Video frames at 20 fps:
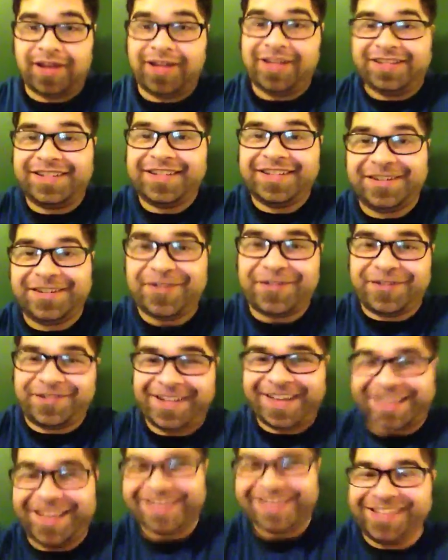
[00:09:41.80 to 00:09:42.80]

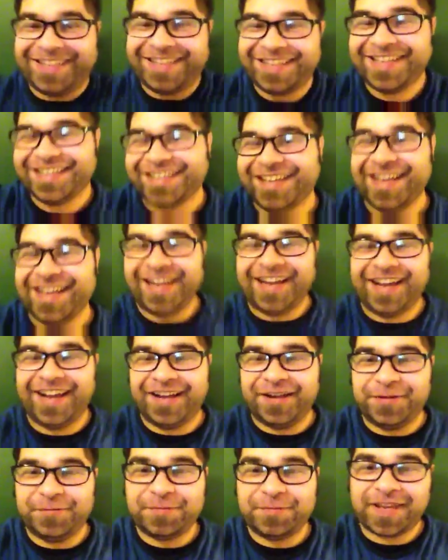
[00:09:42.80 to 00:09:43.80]
Anyway,
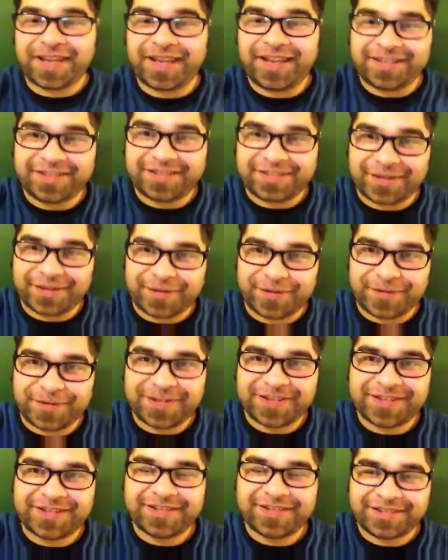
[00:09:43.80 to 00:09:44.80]
yeah, so
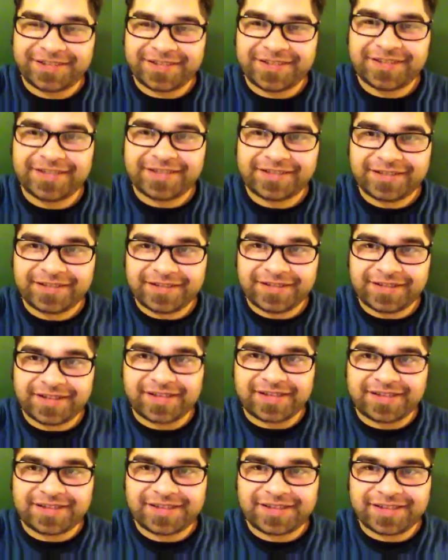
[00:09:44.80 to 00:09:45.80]

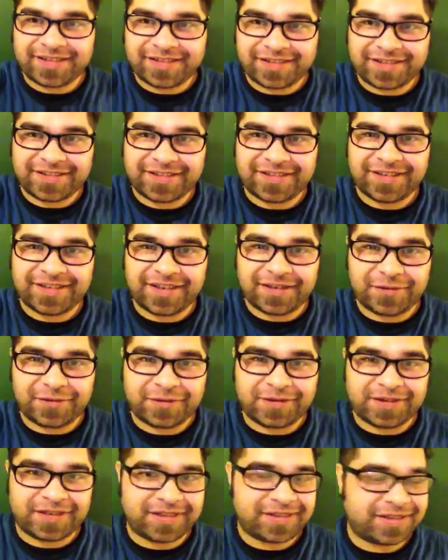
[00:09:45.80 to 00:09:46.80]
that's
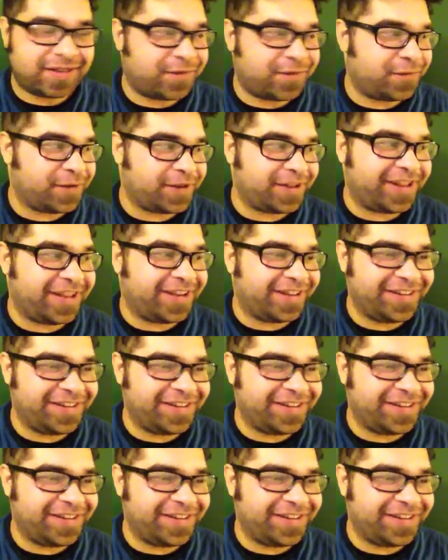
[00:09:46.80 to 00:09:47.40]
interesting stuff right